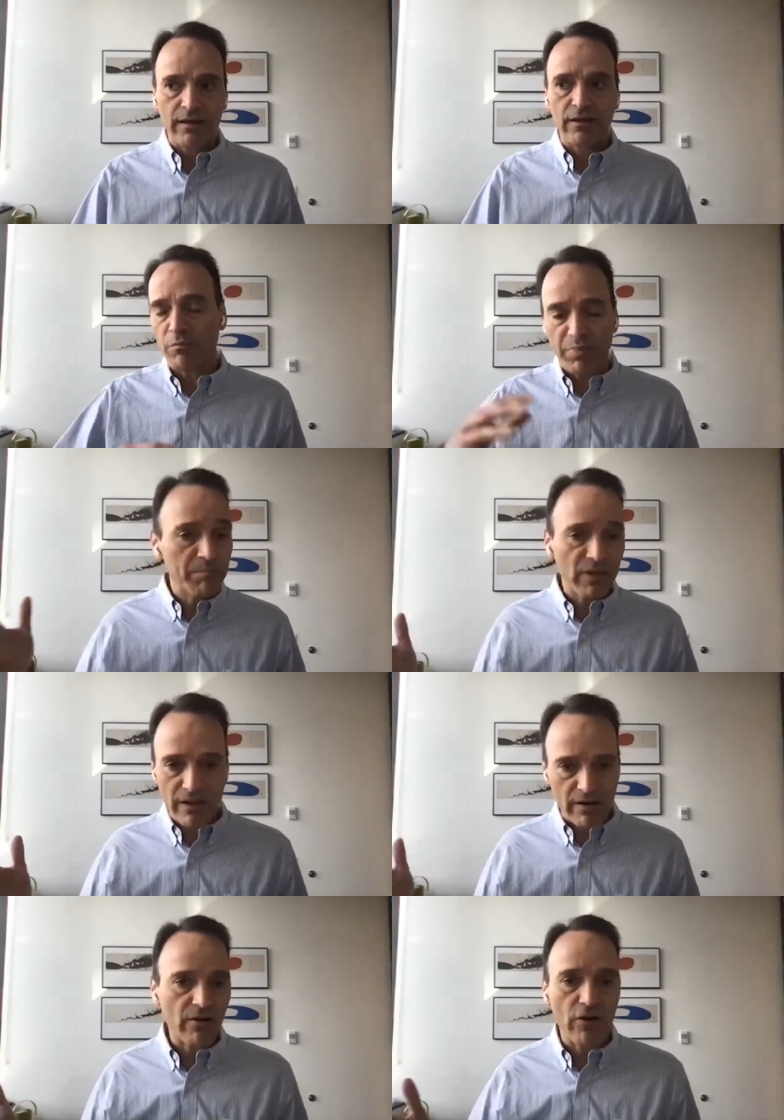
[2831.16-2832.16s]
you know
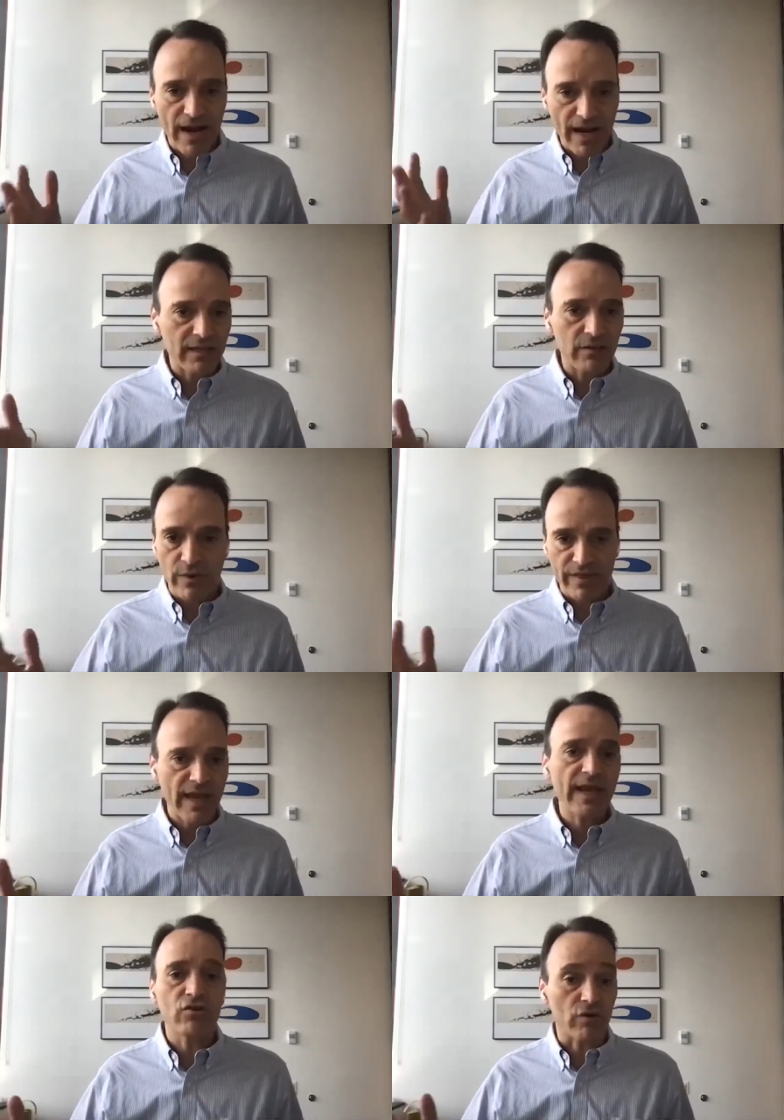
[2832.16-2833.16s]
people that are connected with
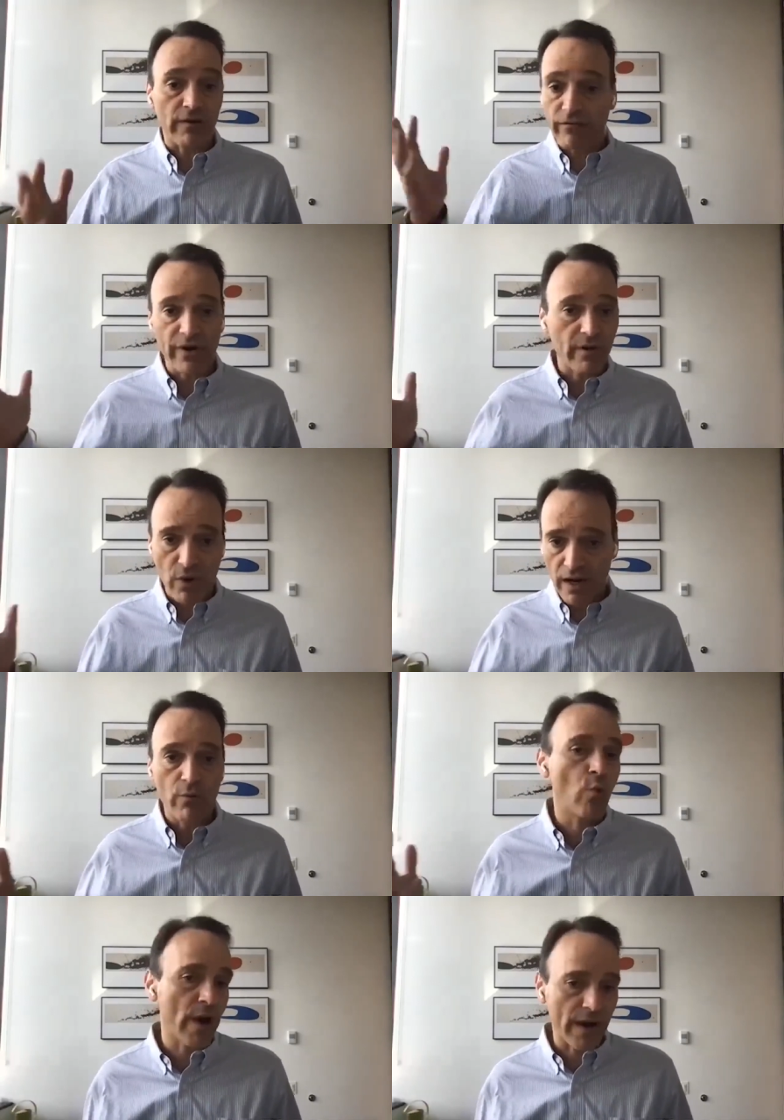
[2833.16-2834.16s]
nature are very
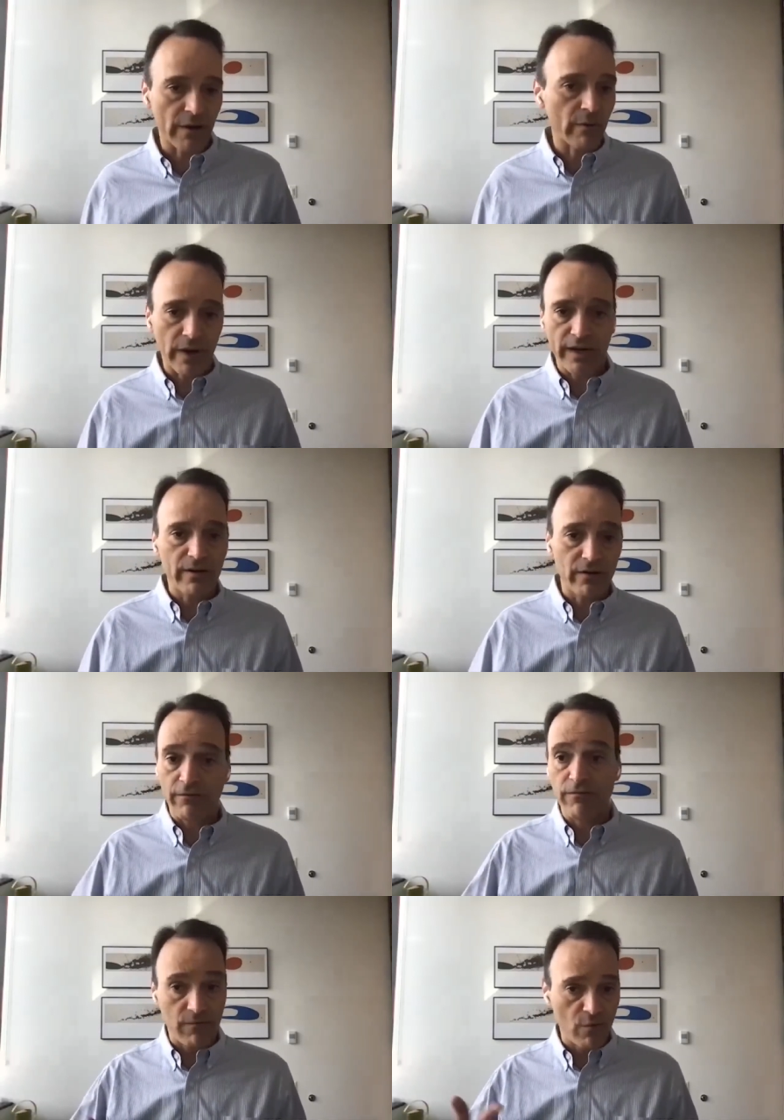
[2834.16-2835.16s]
well aware, right,
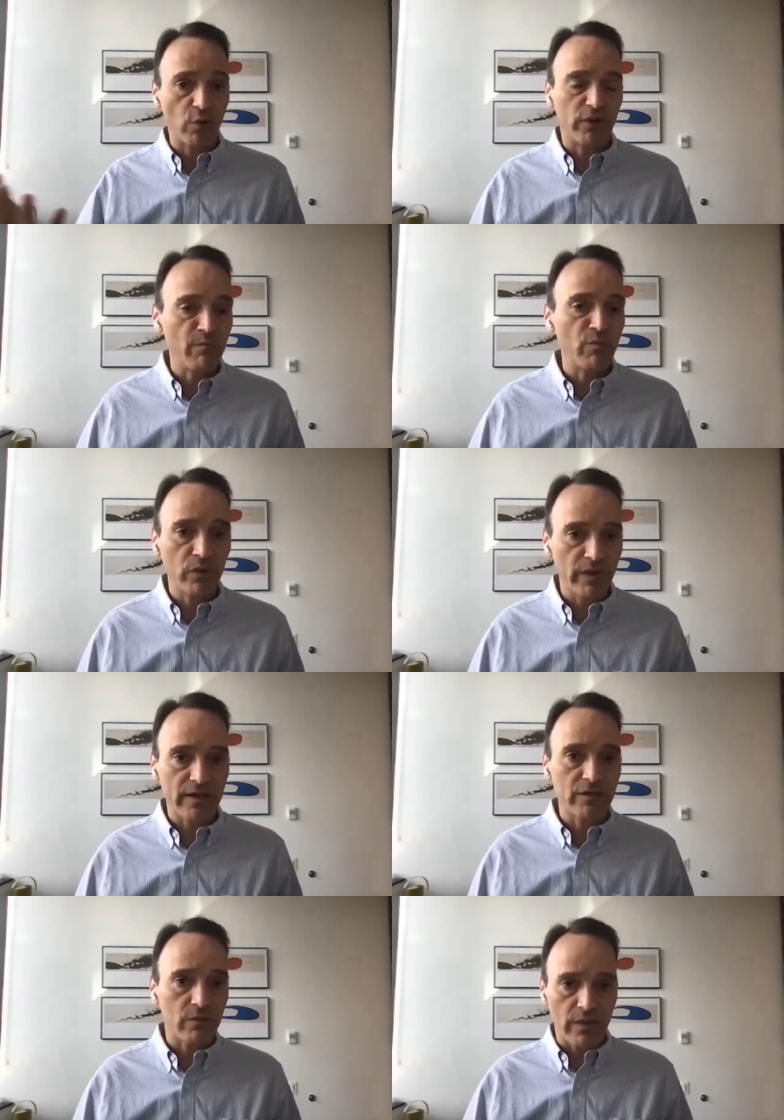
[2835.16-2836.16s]
of what the moon
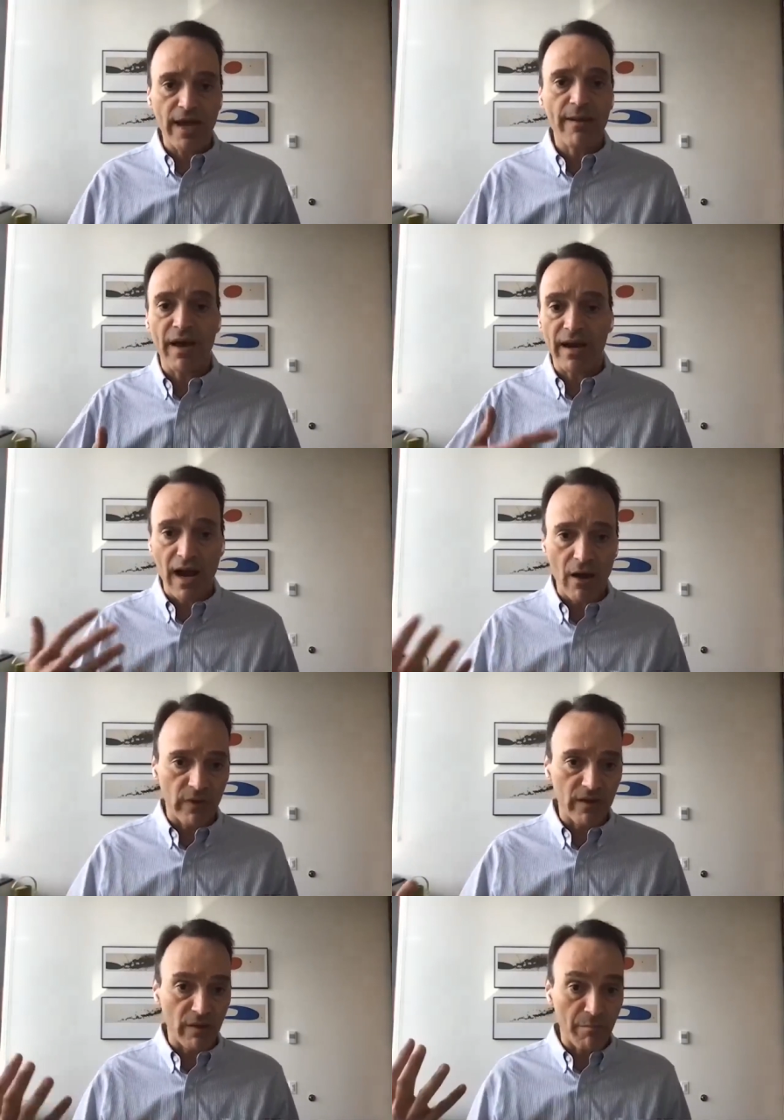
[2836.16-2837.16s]
does to them and
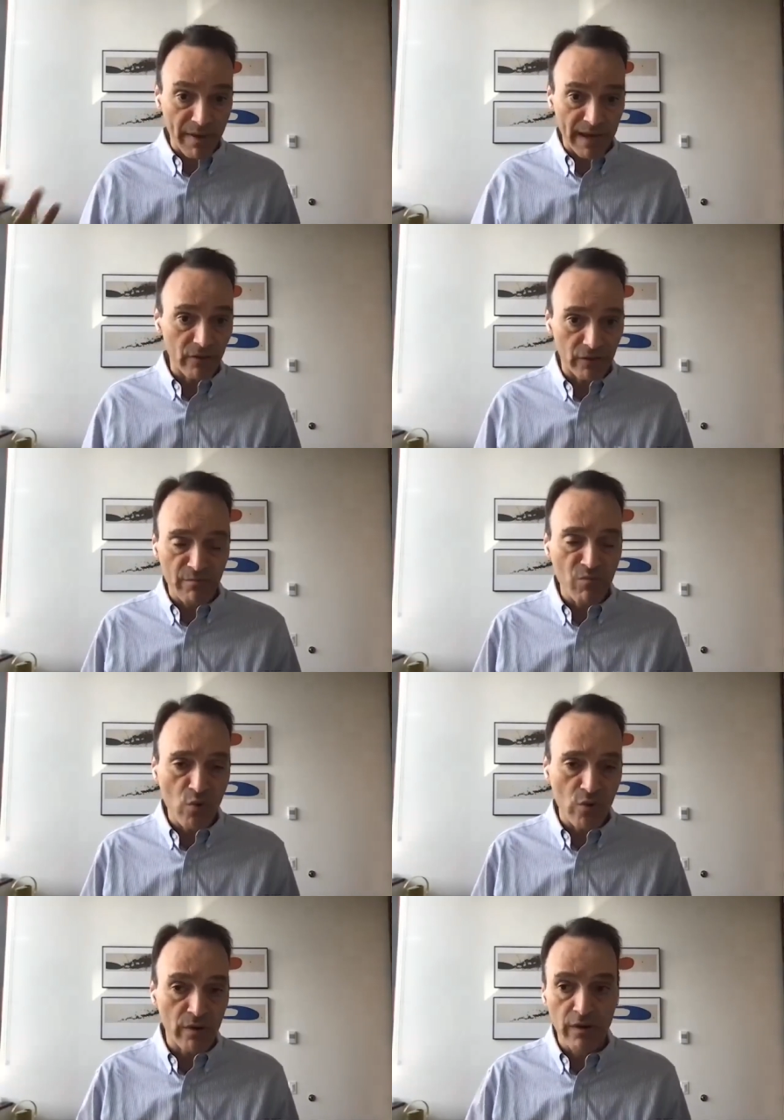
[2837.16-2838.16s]
how they depend on the
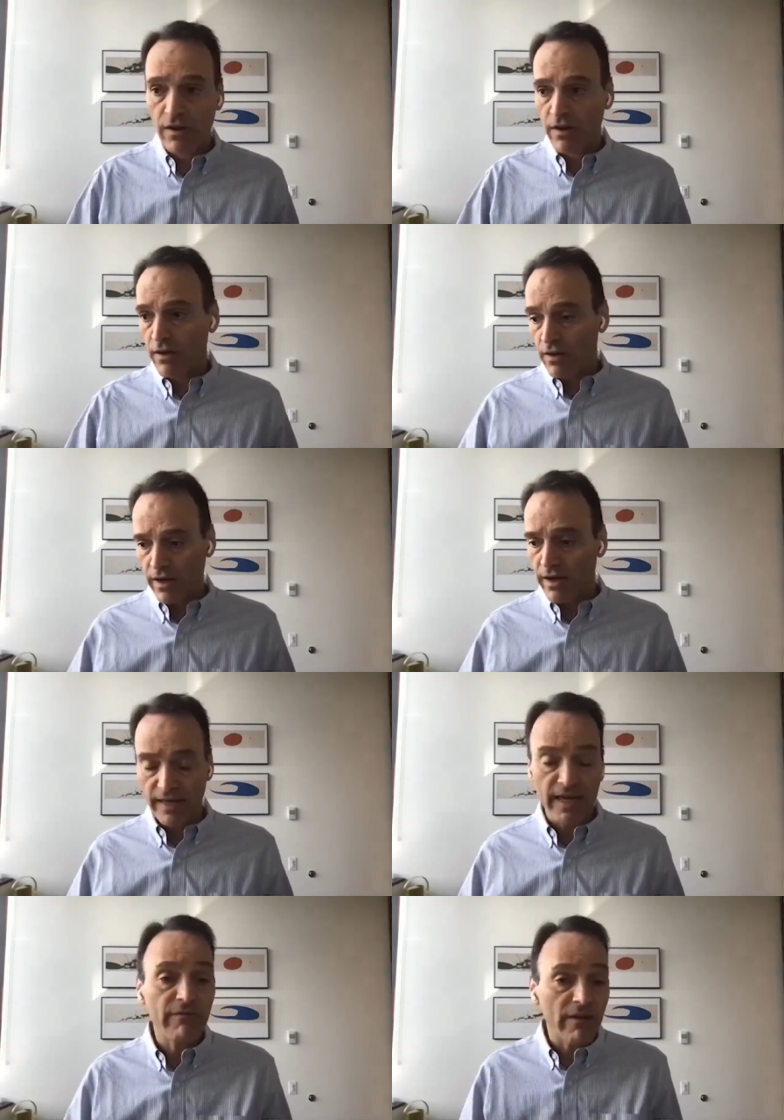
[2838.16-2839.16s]
moon,
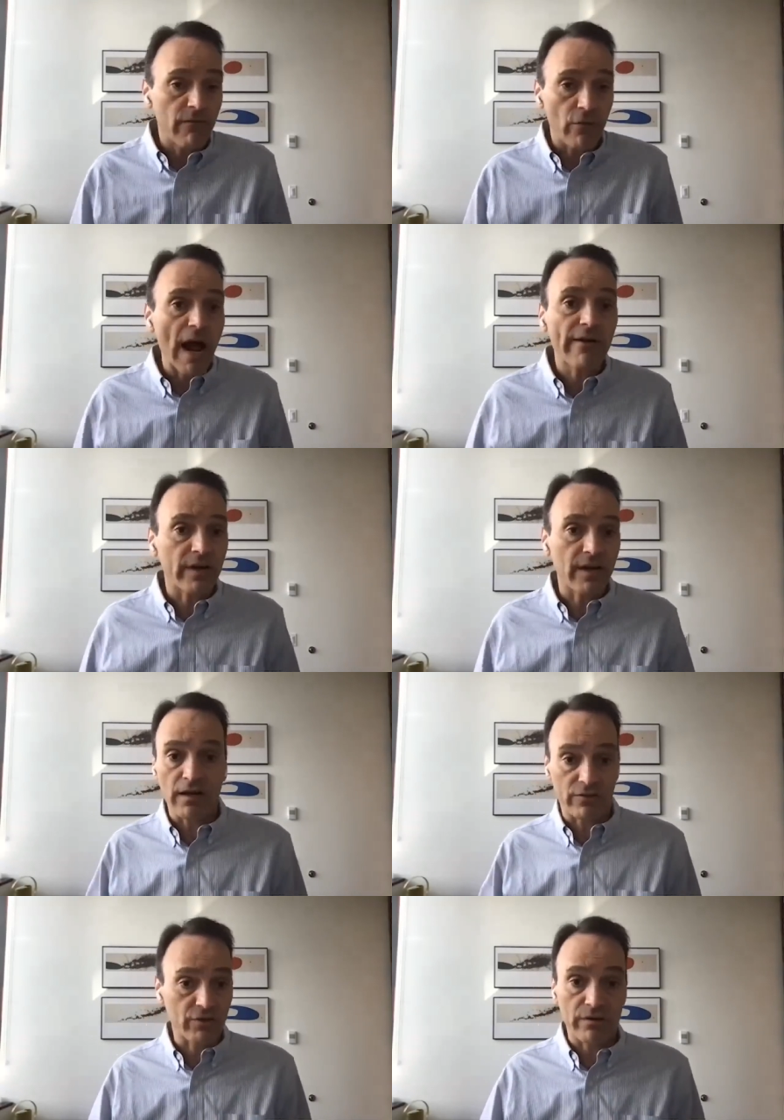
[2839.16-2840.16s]
uh, even for
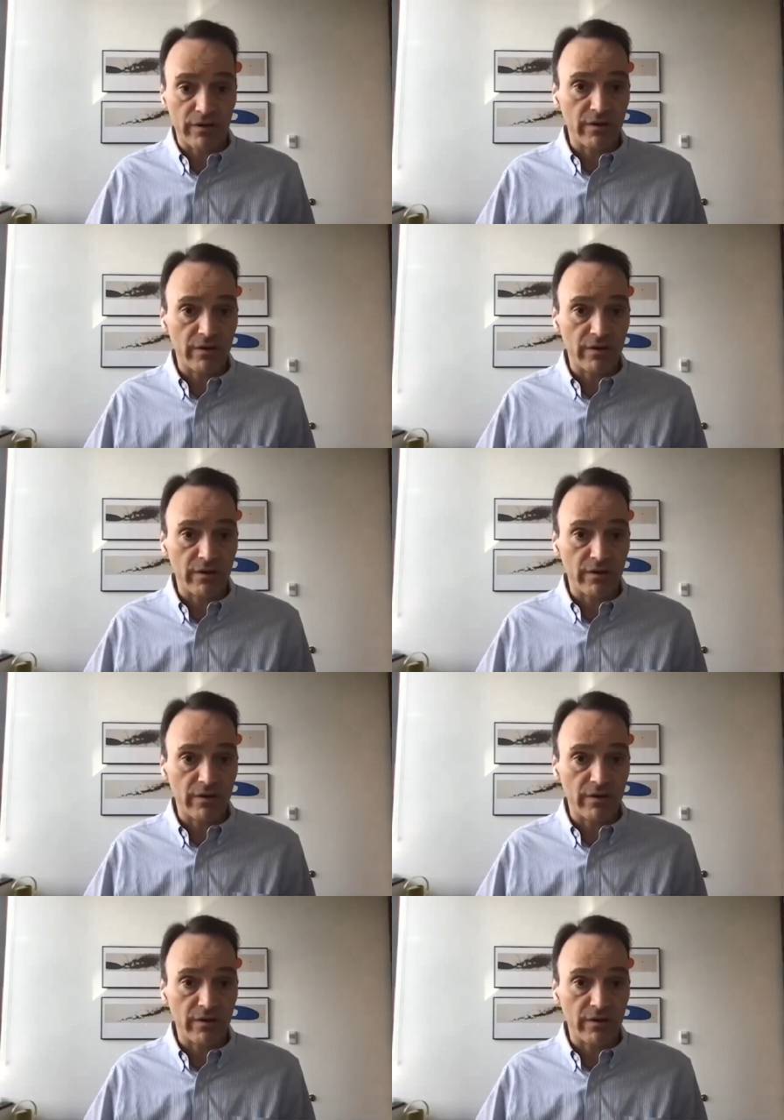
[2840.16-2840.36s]
agriculture.